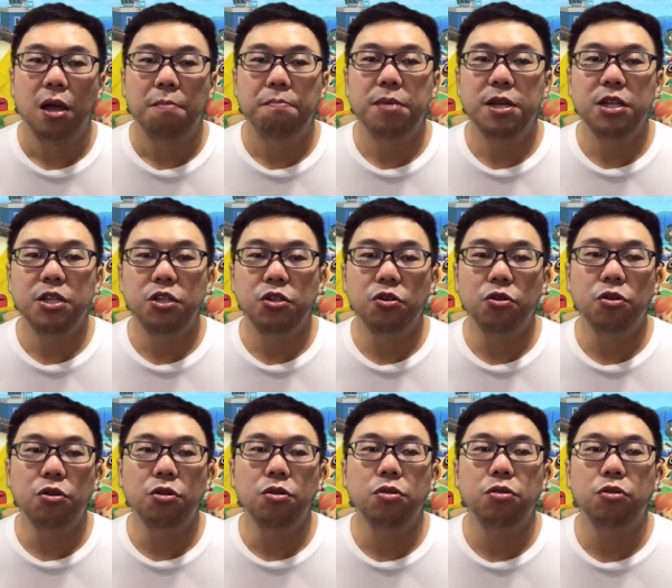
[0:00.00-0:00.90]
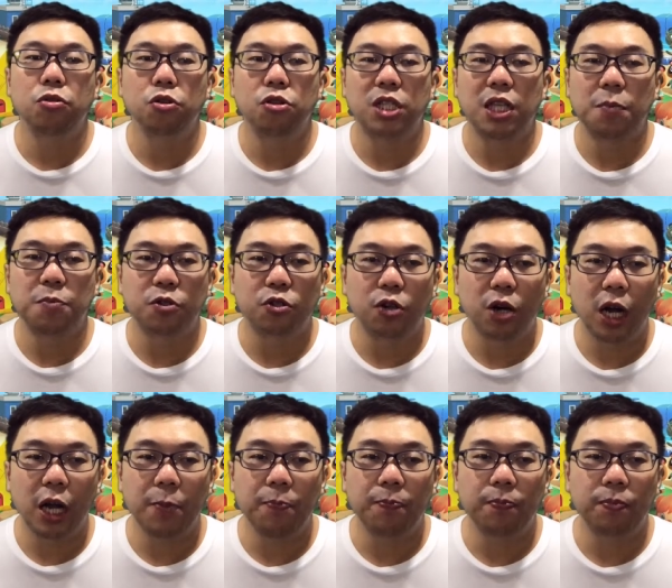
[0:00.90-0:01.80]
Be sure to
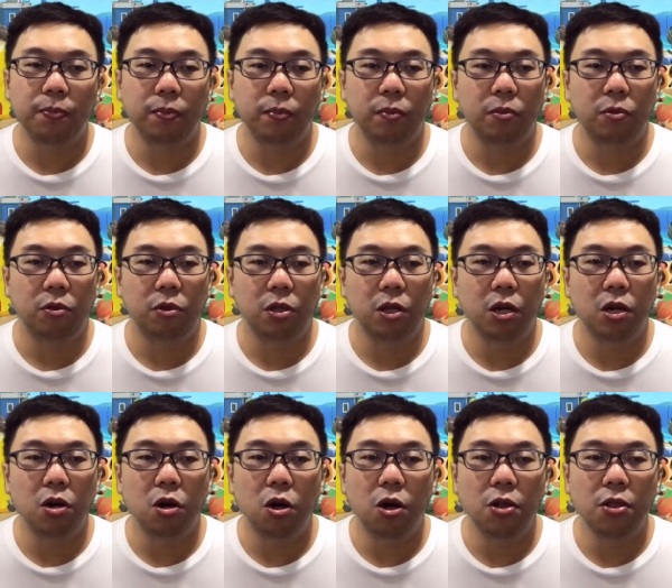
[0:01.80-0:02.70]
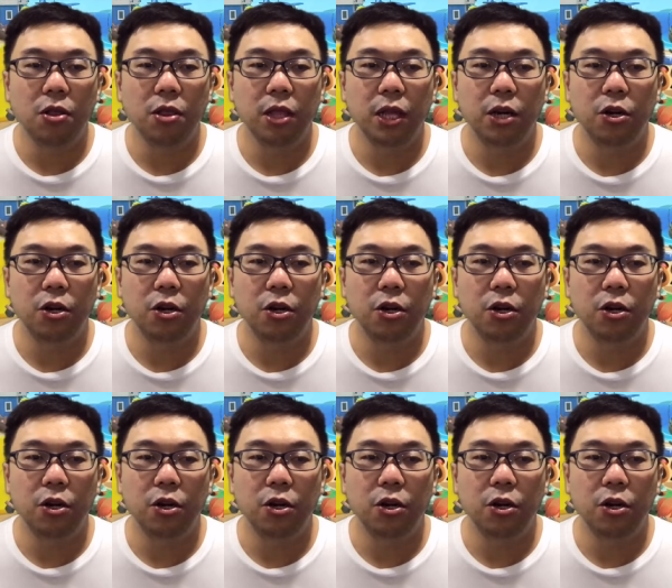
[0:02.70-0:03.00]
subscribe, turn on the